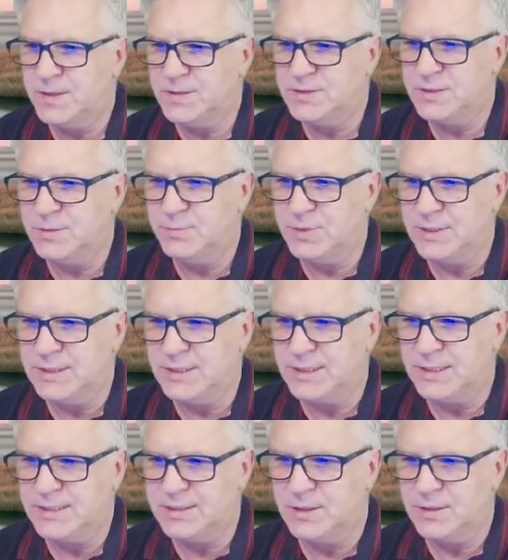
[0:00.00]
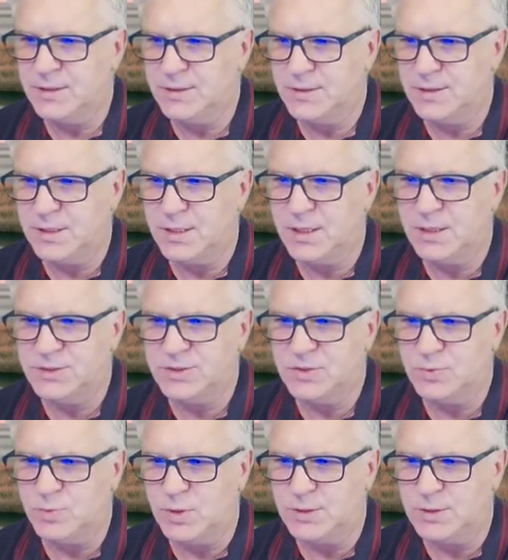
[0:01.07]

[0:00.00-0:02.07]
simply click on the largest